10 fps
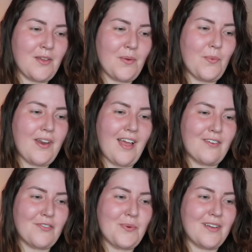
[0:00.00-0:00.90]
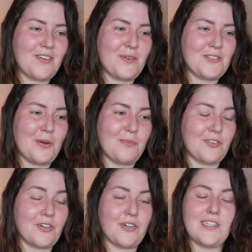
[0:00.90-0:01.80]
when everyone goes home
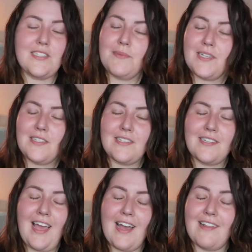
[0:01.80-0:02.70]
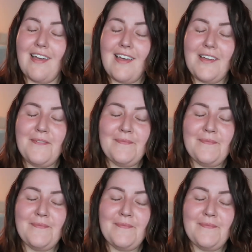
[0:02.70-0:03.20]
for Christmas in LA.